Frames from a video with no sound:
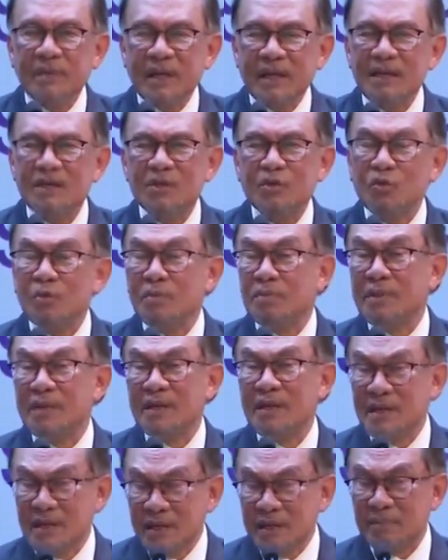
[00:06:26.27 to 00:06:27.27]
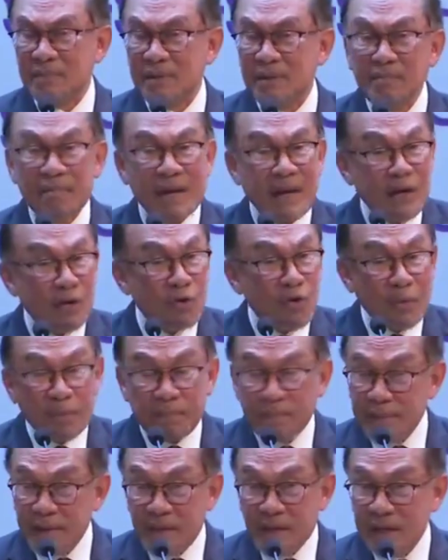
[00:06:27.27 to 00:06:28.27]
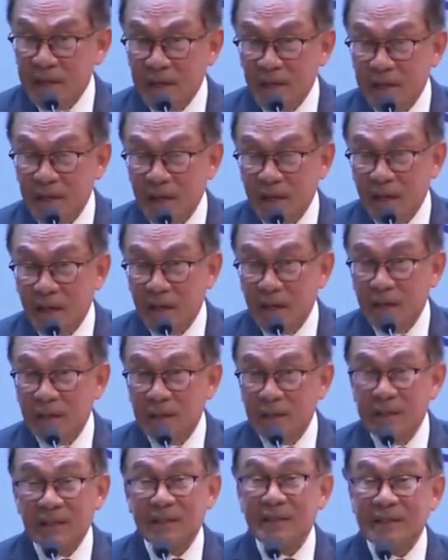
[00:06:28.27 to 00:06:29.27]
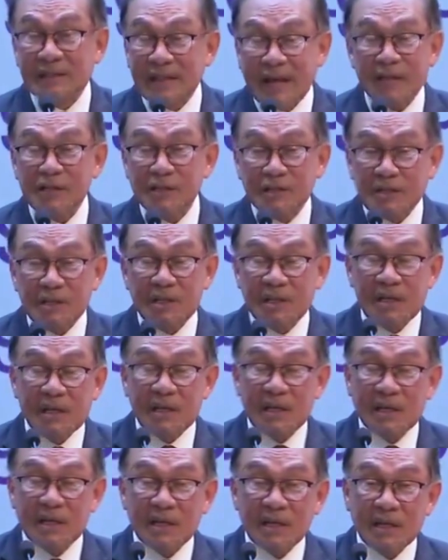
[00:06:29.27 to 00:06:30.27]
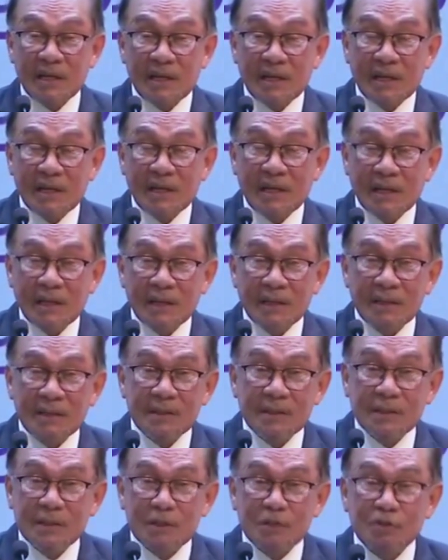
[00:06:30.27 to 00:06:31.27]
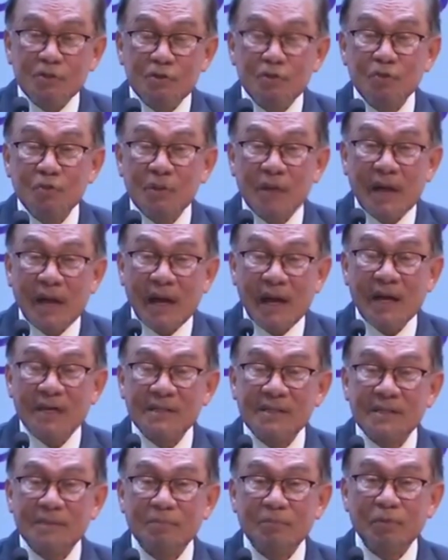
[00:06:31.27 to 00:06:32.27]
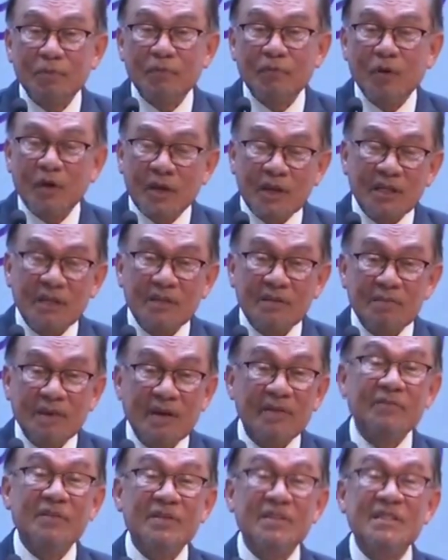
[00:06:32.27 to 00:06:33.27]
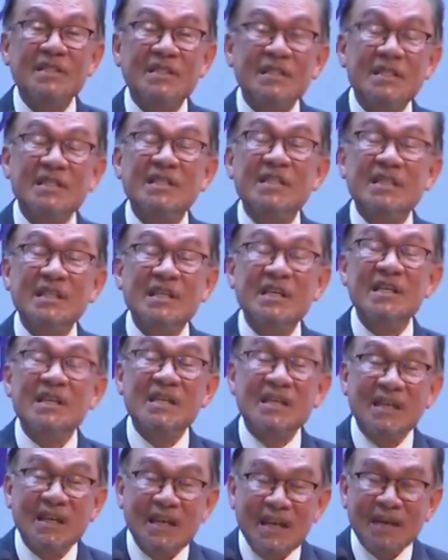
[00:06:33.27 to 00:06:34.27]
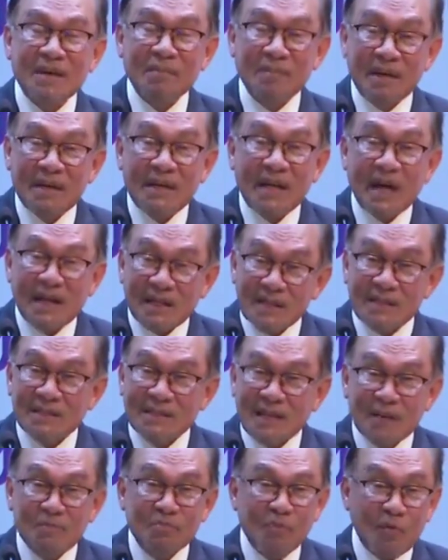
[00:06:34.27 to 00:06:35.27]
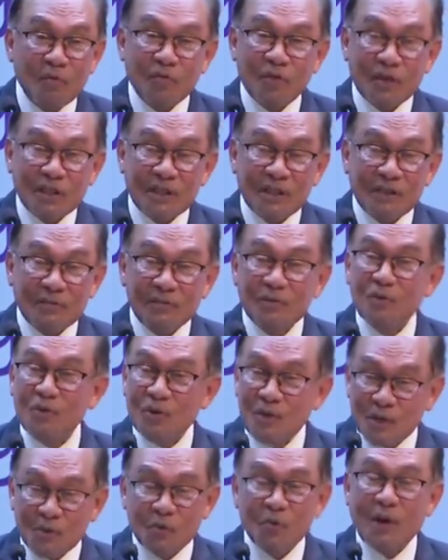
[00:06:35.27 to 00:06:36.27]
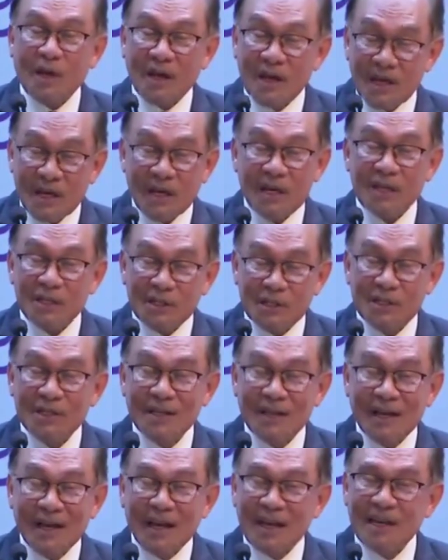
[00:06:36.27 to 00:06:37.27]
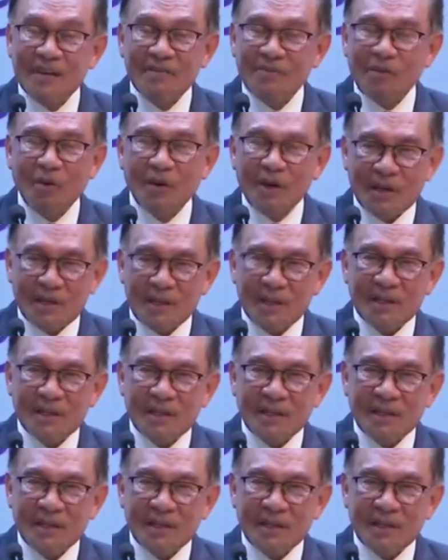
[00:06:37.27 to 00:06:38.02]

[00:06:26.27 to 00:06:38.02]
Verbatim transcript: that it could be deemed, it may not be uh, intentionally uh, construed as provocative, but if it's seen by the other side provocative, you need to engage and avoid